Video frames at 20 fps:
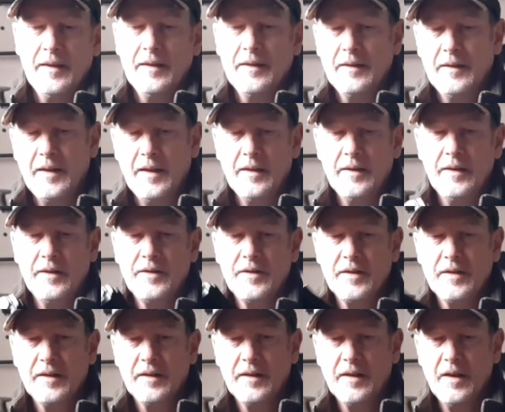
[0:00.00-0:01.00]
Now
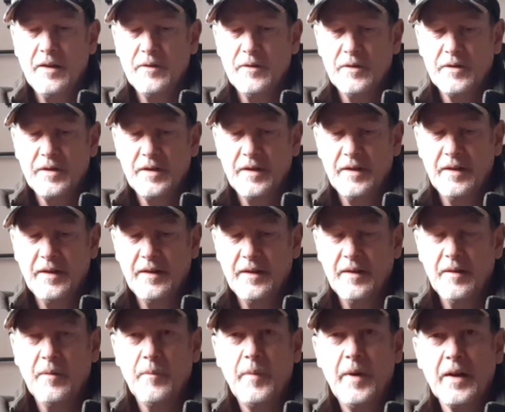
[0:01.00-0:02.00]
this goes
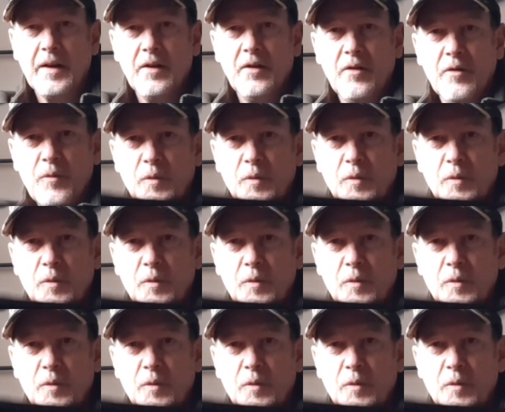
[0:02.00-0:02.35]
back a long